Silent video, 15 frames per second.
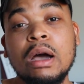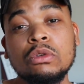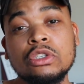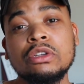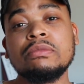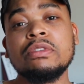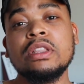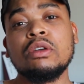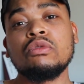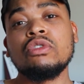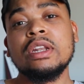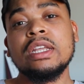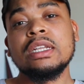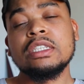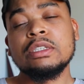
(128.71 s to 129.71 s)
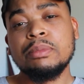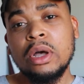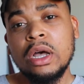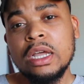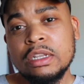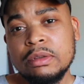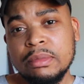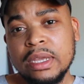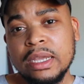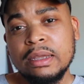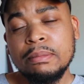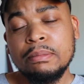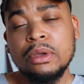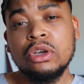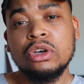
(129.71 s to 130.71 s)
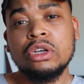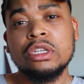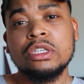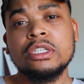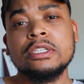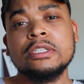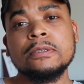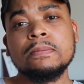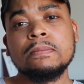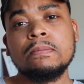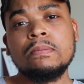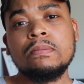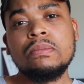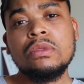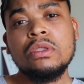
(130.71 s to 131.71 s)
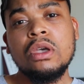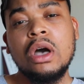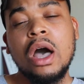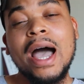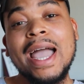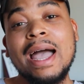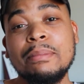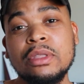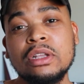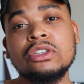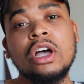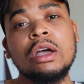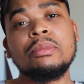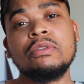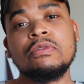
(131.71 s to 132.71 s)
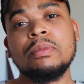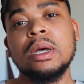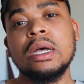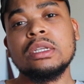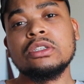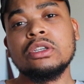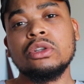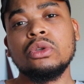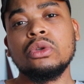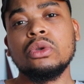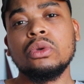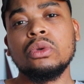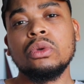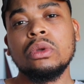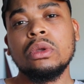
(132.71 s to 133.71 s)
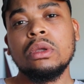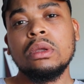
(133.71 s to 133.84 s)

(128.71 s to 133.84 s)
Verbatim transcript: That was something that really inspired me because I am the type of person who